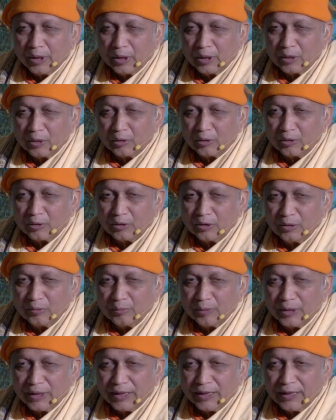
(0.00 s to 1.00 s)
May
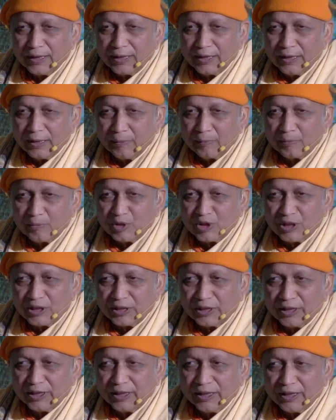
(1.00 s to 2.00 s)
all my
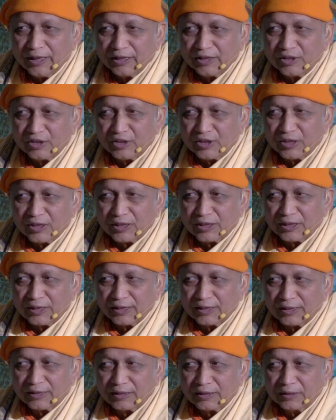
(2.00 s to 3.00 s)
limbs attain
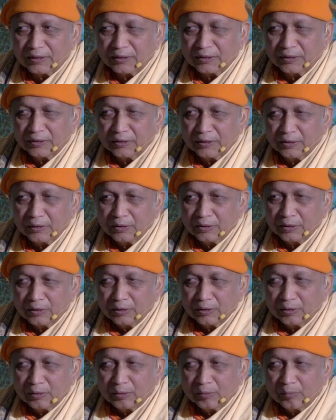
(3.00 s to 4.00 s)
strength.
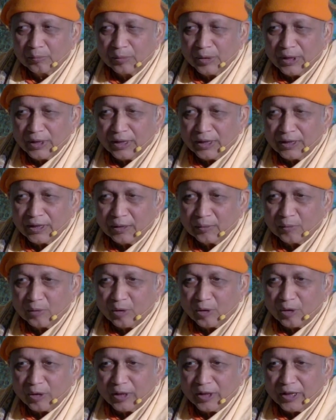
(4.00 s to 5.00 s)
May
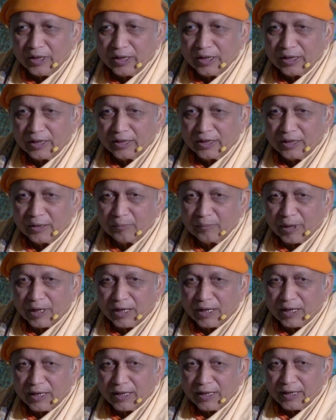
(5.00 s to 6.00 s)
the body,
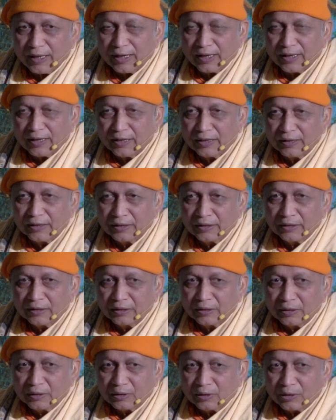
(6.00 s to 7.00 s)
the mind,
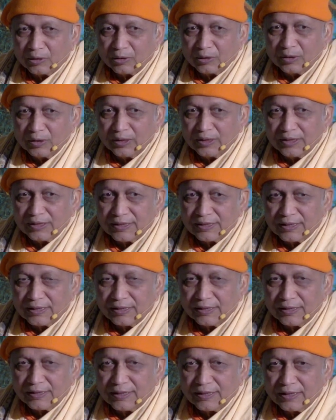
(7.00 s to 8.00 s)
all
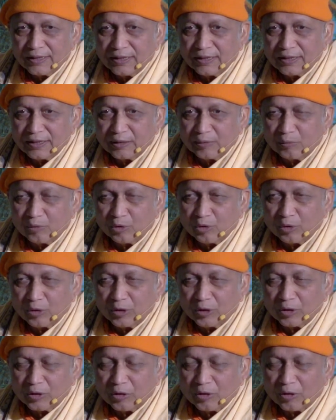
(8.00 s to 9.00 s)
the sensory and
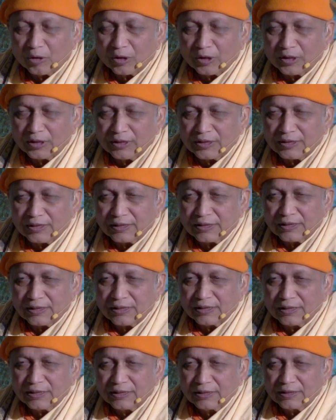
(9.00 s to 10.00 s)
motor
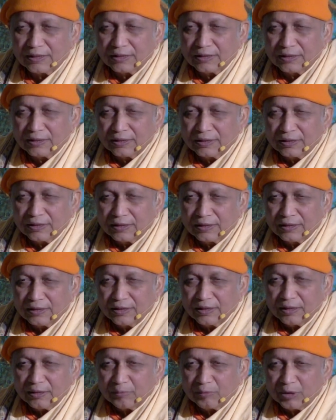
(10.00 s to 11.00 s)
organs,
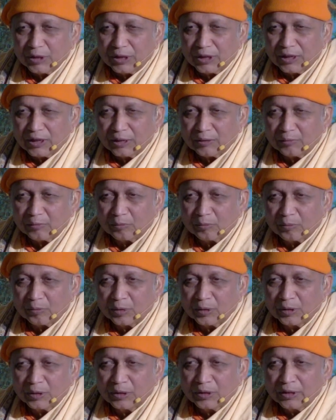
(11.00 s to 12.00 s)
they
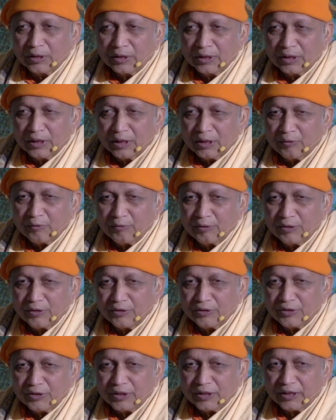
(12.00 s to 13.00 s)
become
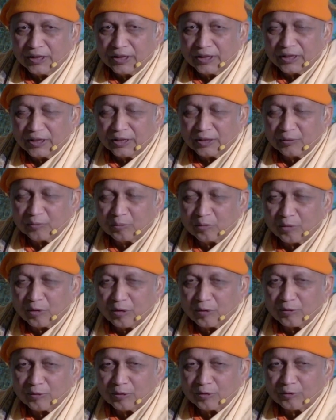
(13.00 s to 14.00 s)
efficient
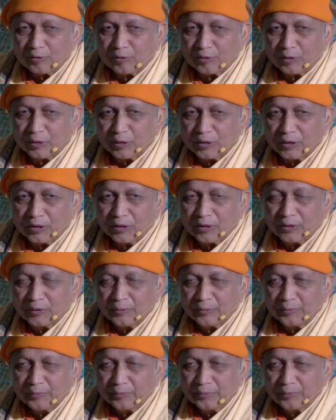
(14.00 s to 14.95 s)
and powerful.